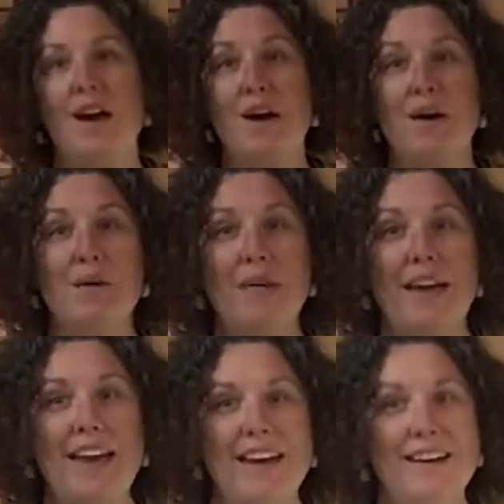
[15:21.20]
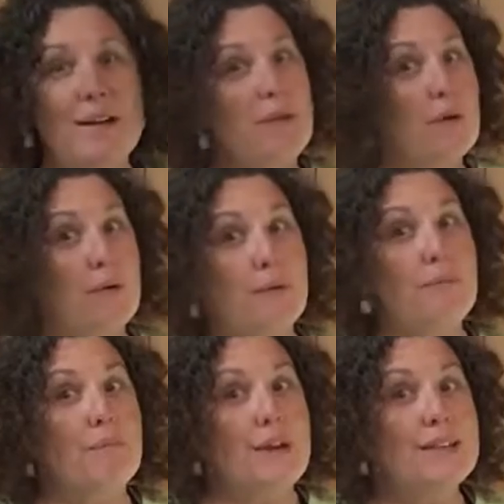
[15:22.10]
Okay, the
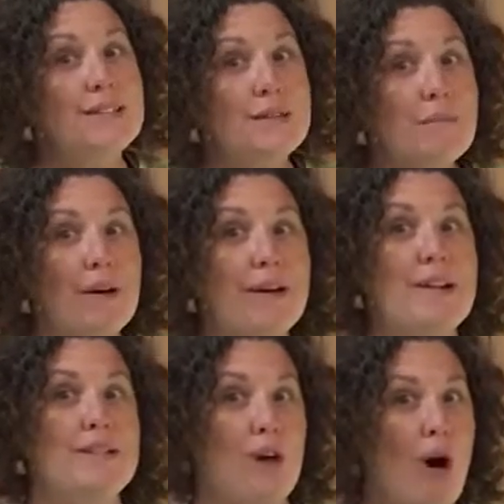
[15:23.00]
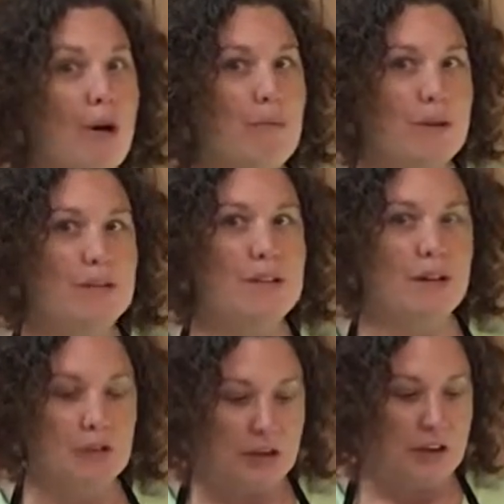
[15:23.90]
Instant Pot is almost
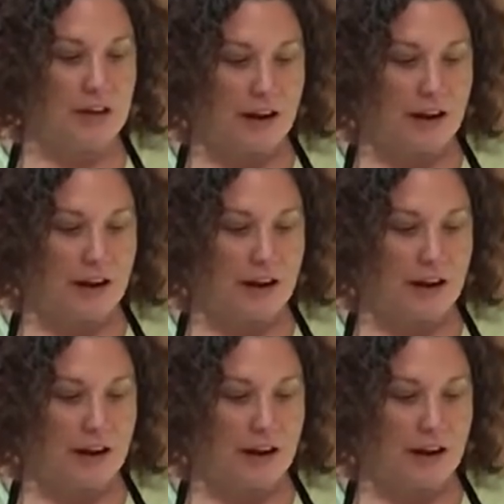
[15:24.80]
done cooking.